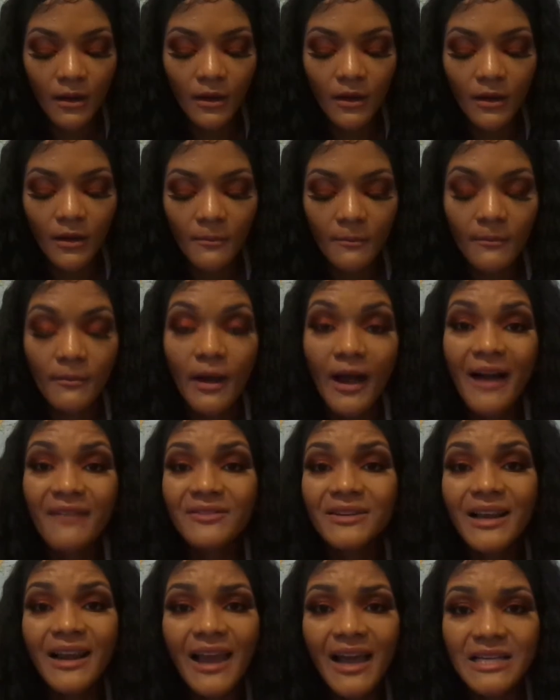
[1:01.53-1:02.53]
um have
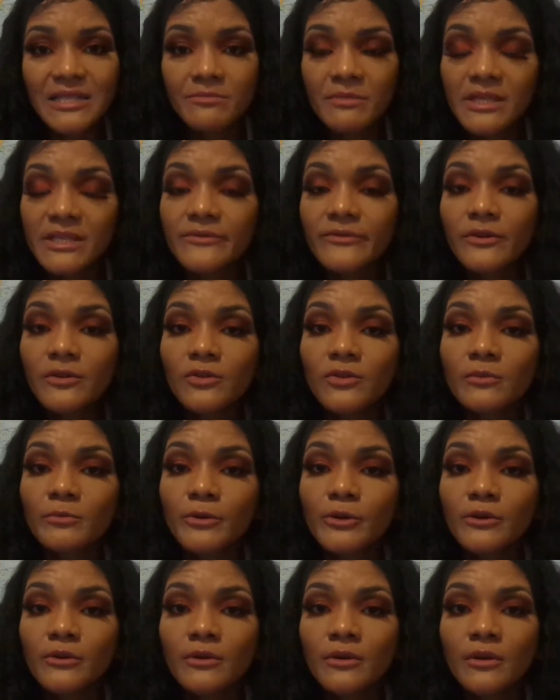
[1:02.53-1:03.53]
a classmate's phone
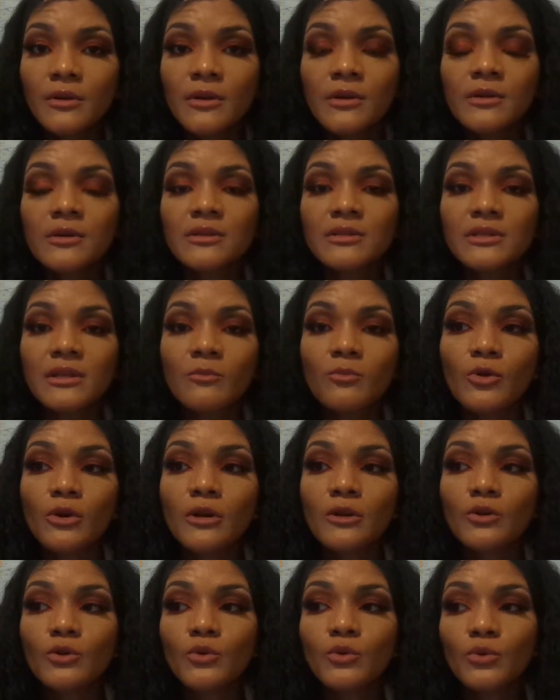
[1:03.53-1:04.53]
number
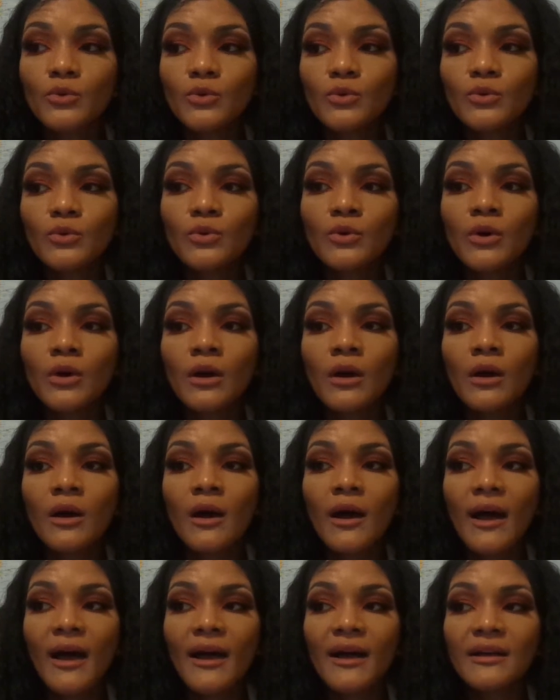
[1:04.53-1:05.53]
someone who
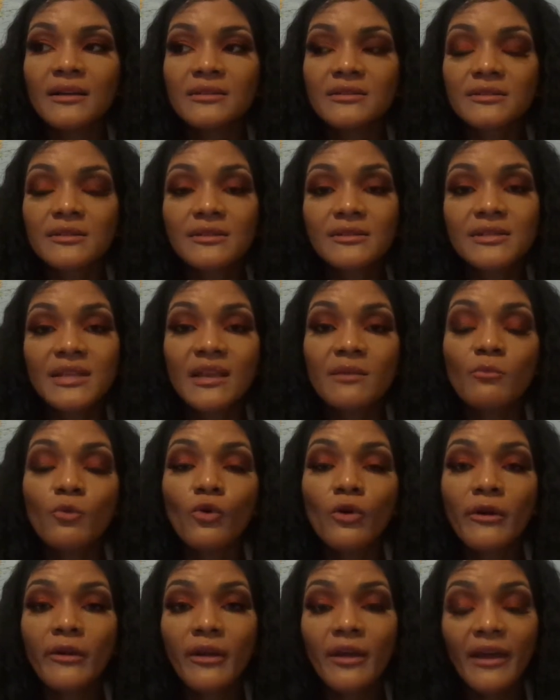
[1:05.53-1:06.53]
has the same
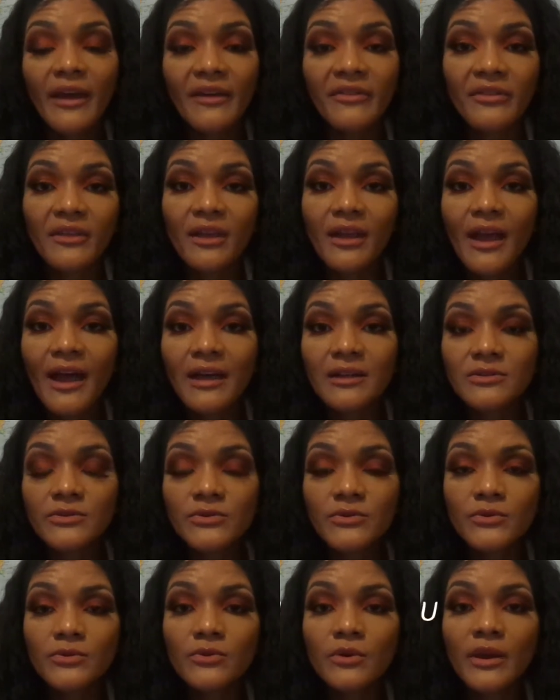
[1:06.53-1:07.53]
work ethic as
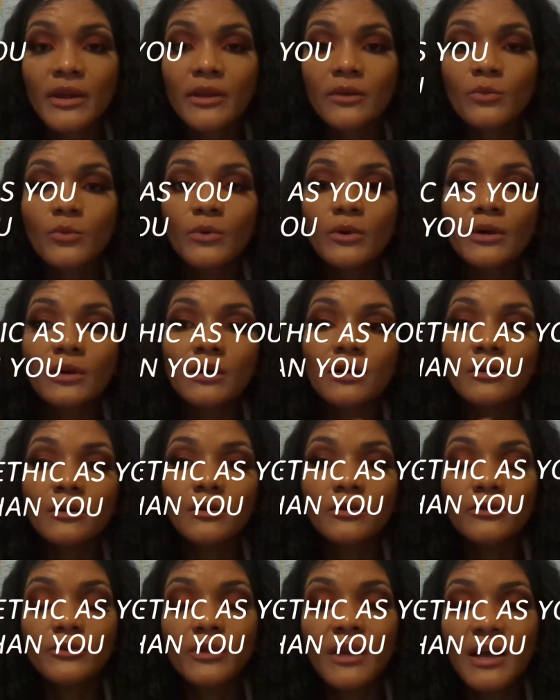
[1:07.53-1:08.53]
you and will
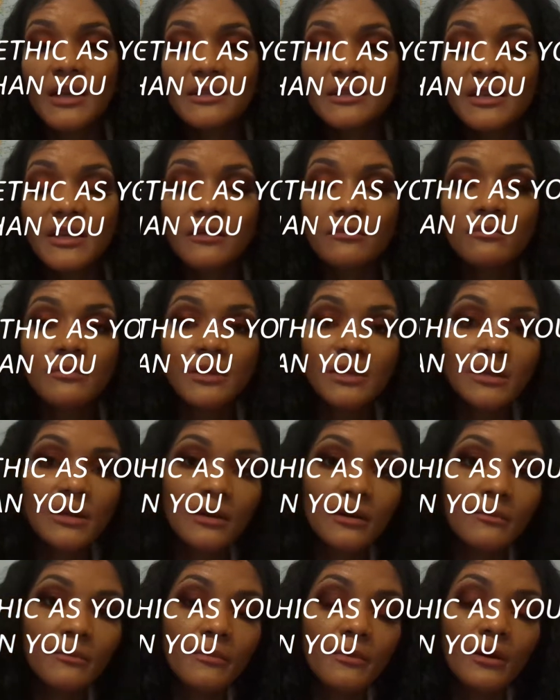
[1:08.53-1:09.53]
you guys can meet
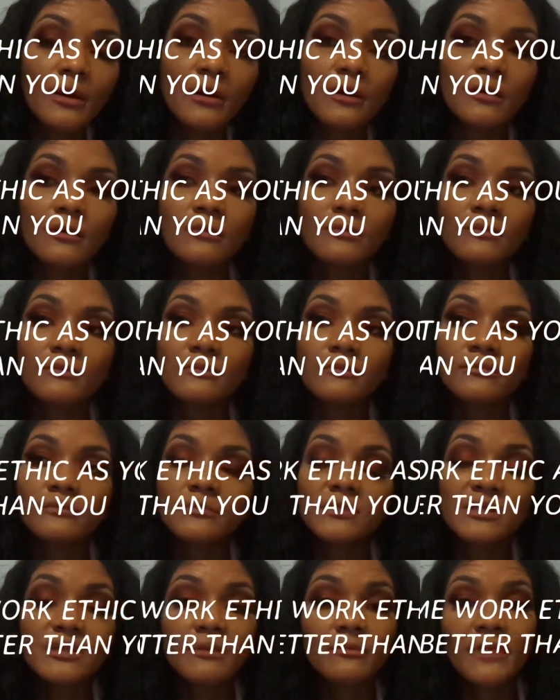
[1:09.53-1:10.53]
up um
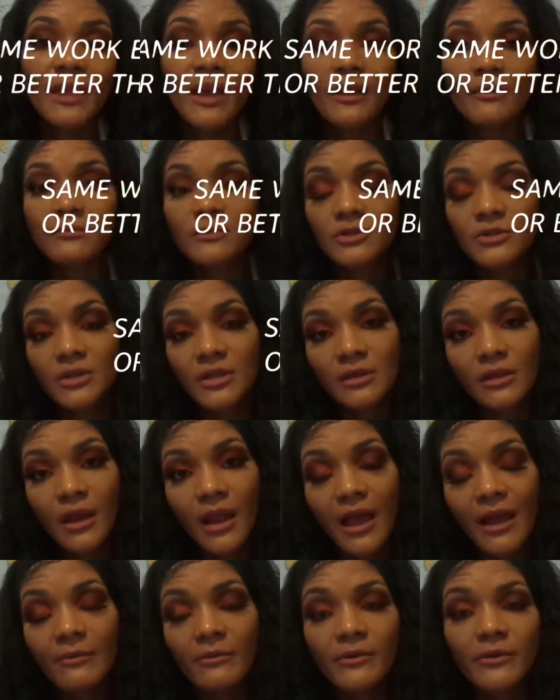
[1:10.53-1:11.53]
sometimes in the
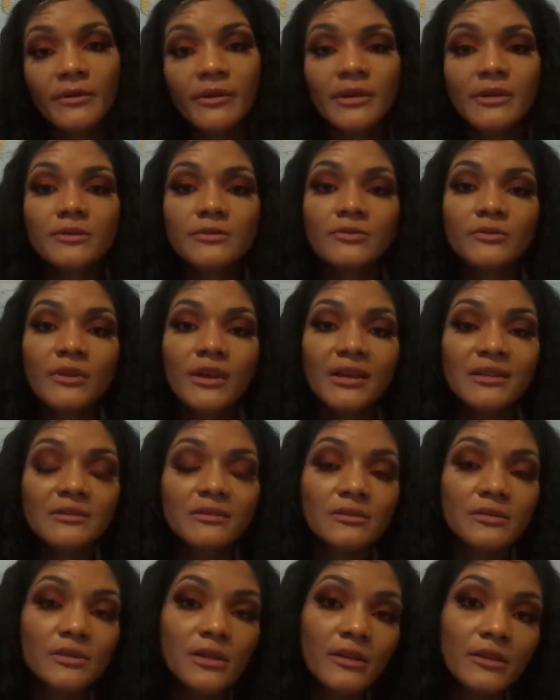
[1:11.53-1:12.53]
library so you guys
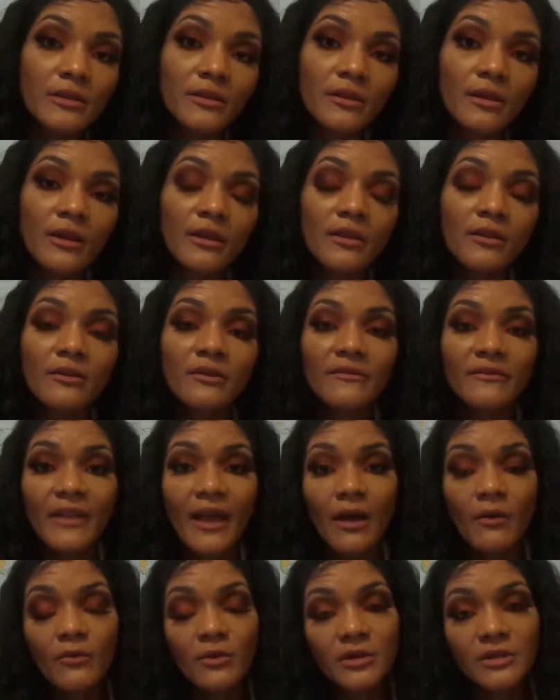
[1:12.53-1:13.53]
could study together if
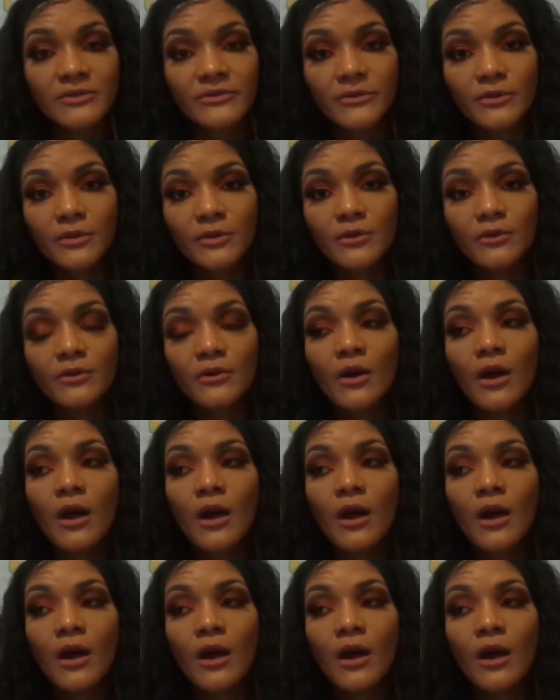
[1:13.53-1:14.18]
that works for you